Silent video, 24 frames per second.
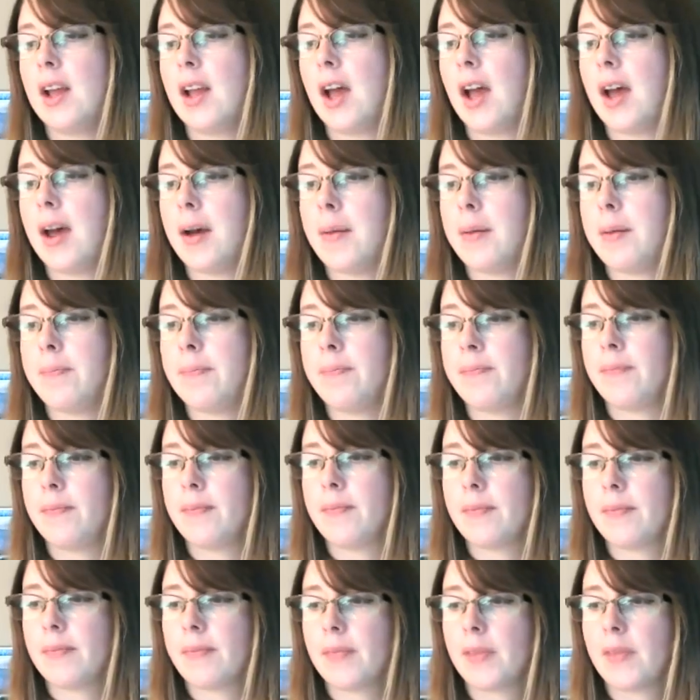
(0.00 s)

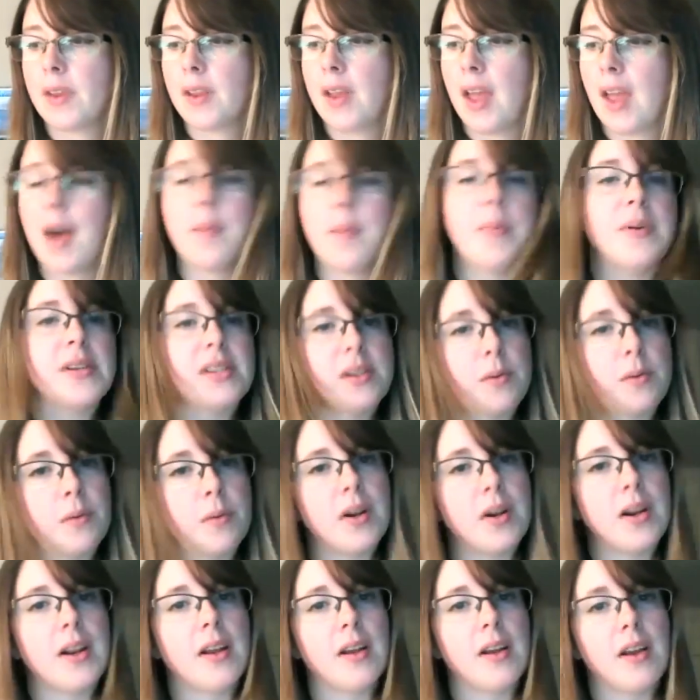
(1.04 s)
Helping
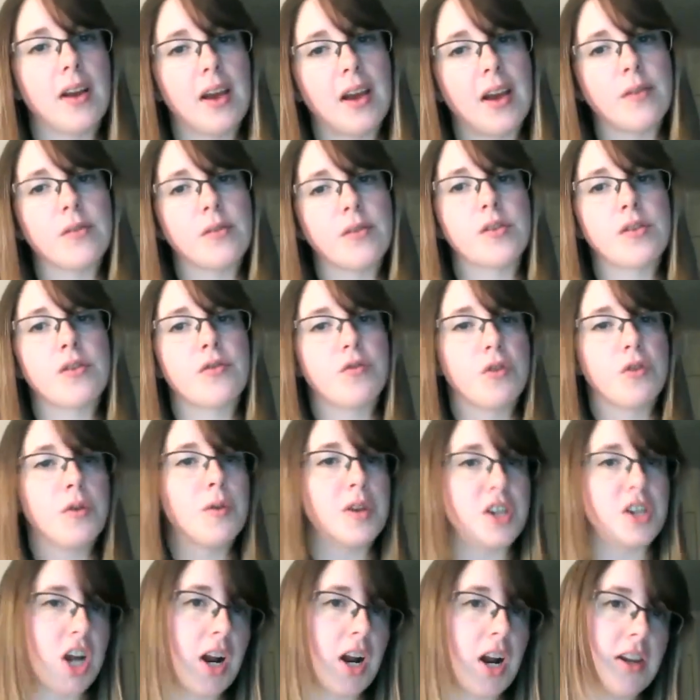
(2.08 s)
someone else through
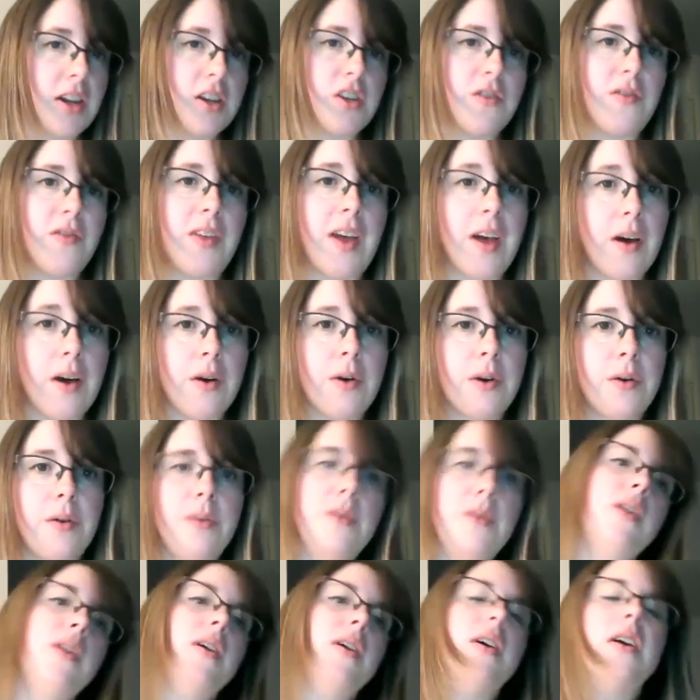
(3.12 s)
a challenge of their
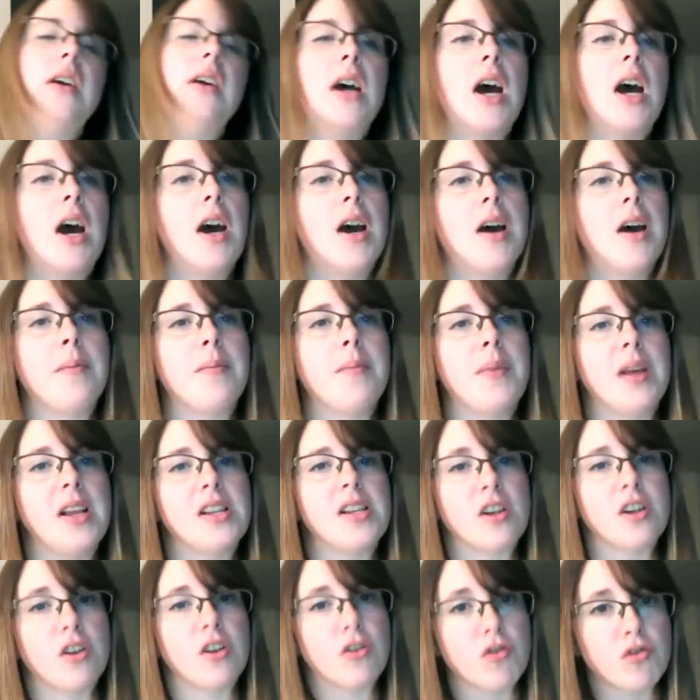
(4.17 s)
own
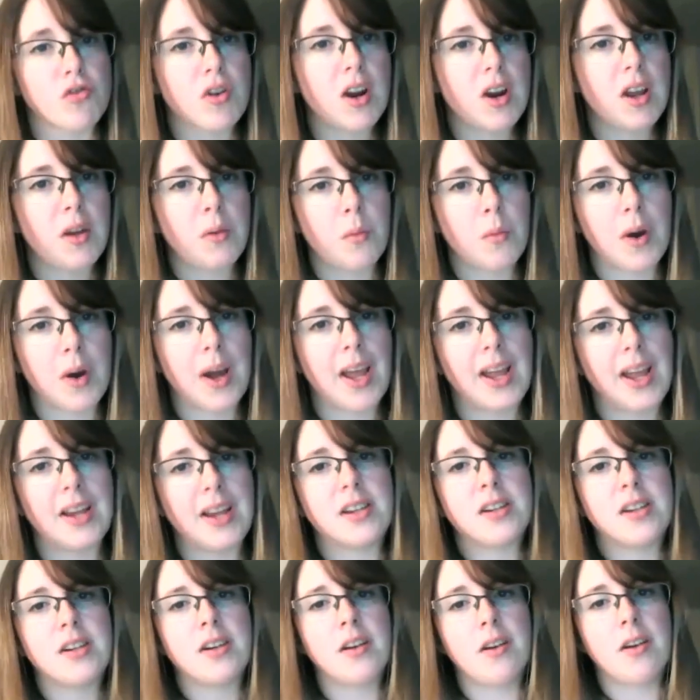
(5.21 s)
is a great way
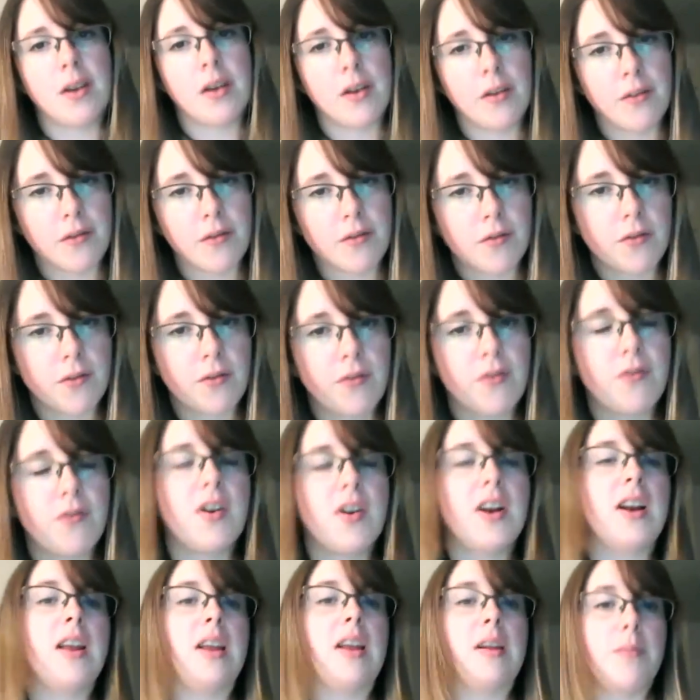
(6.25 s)
to
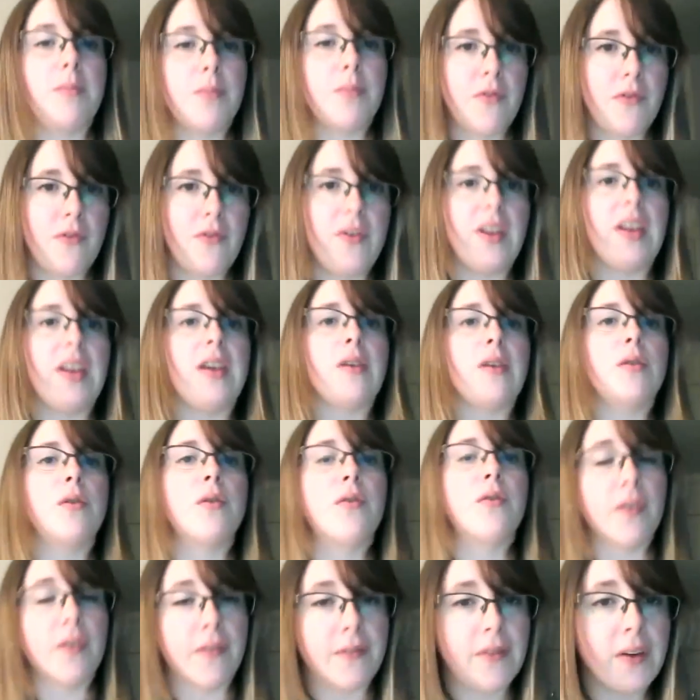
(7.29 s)
really feel
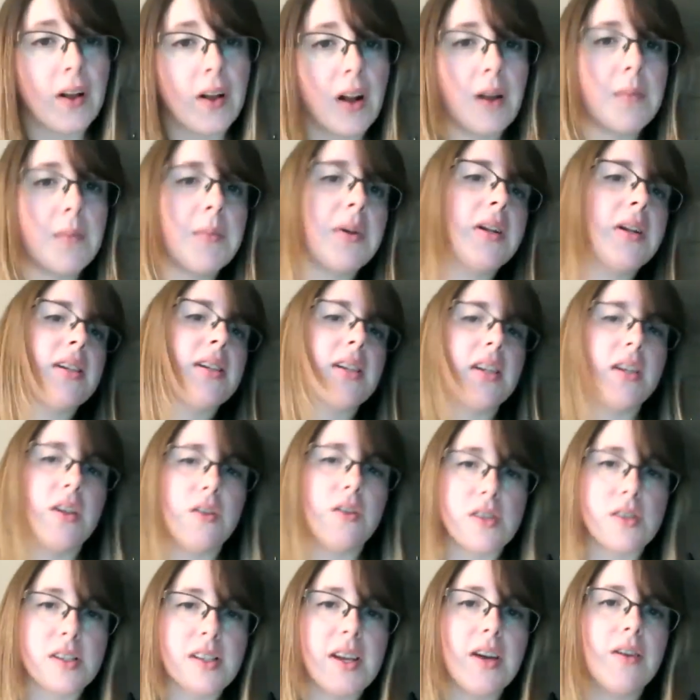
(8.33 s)
fulfillment in
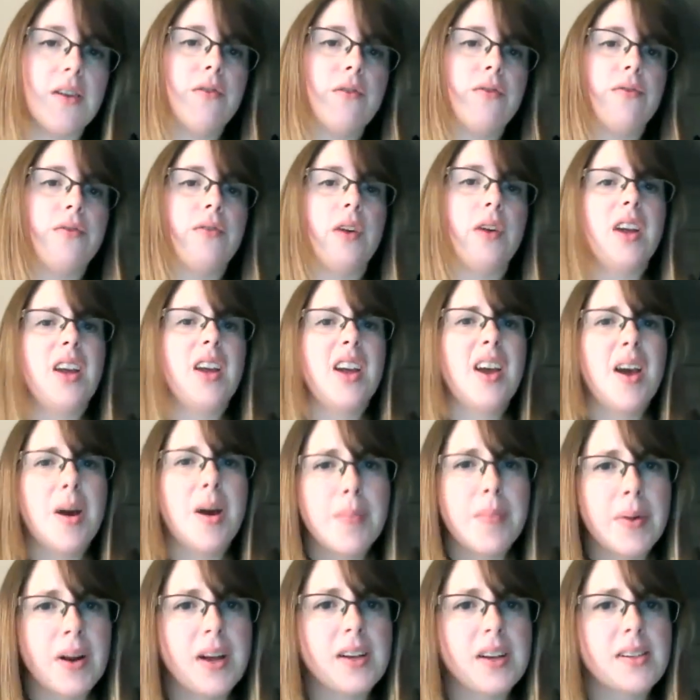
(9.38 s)
yourself.
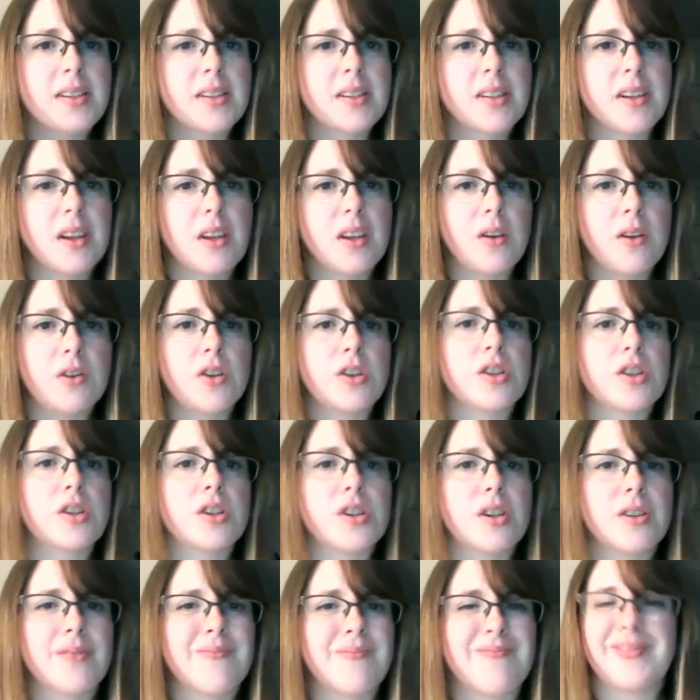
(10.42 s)
Plus, it's
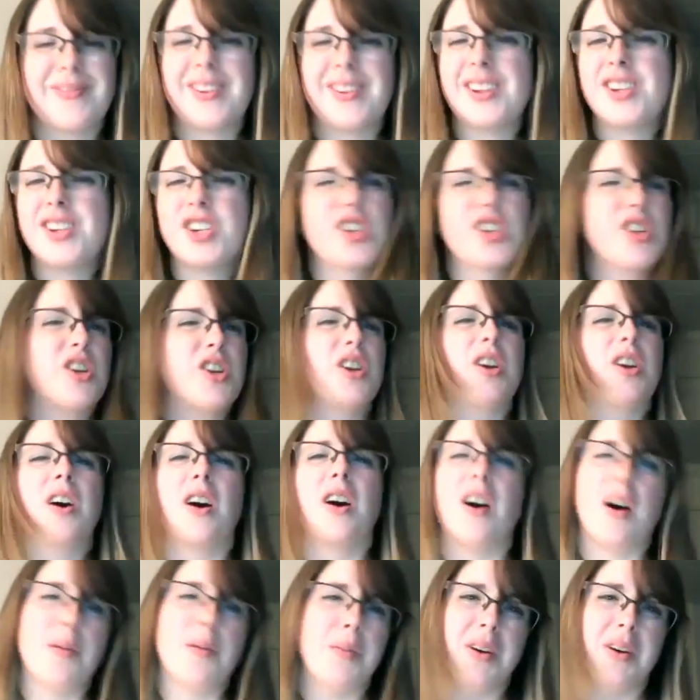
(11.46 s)
just good
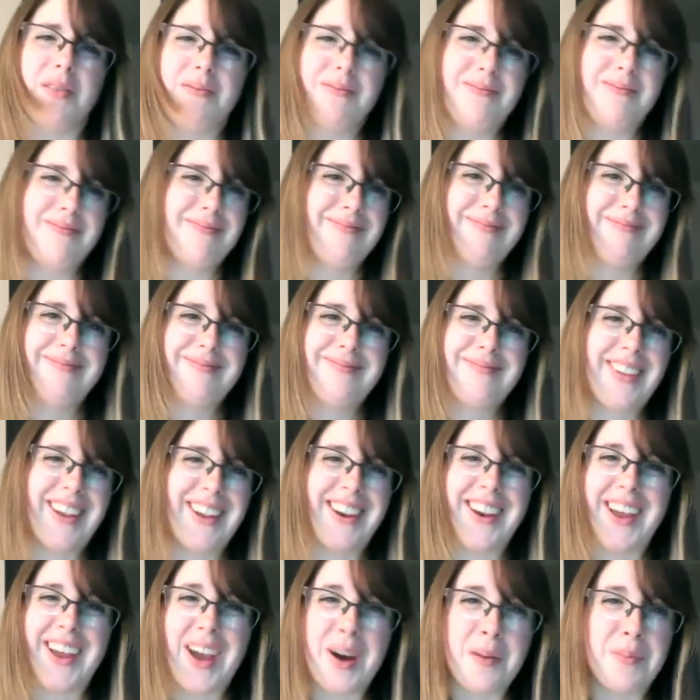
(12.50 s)
karma and
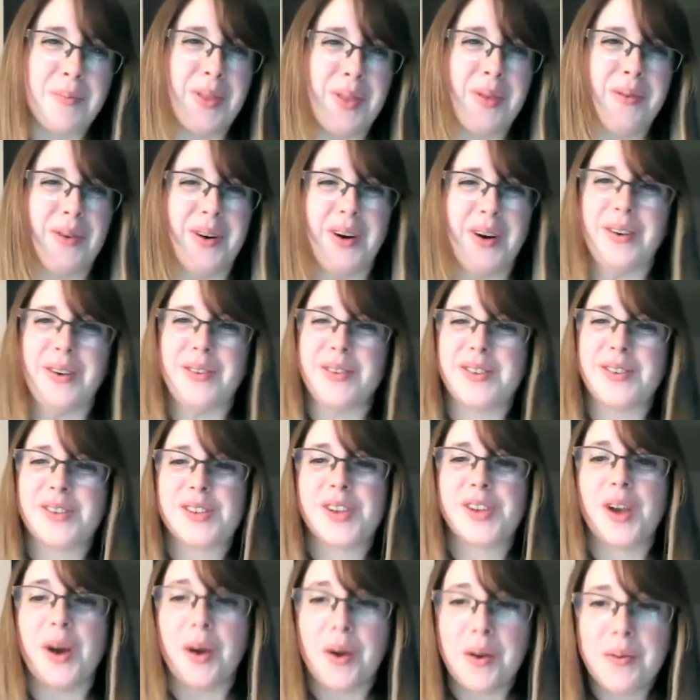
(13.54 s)
you're helping the world.
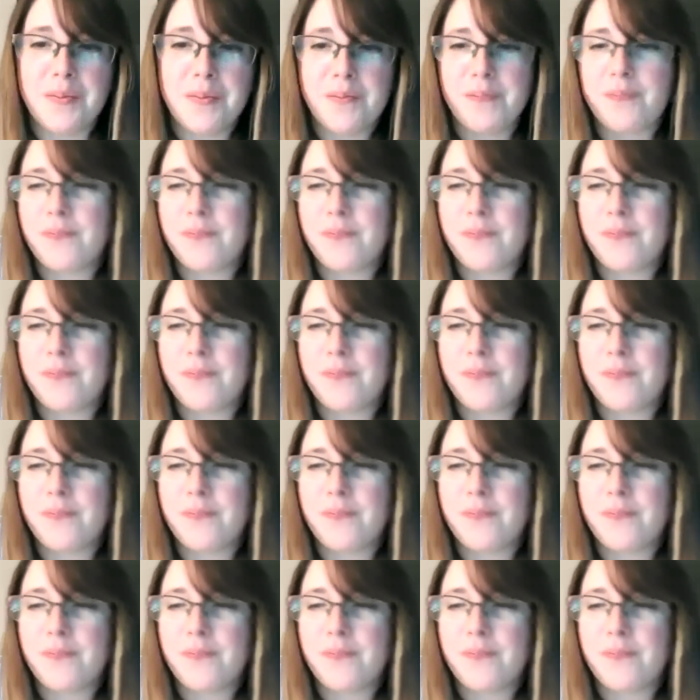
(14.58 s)
So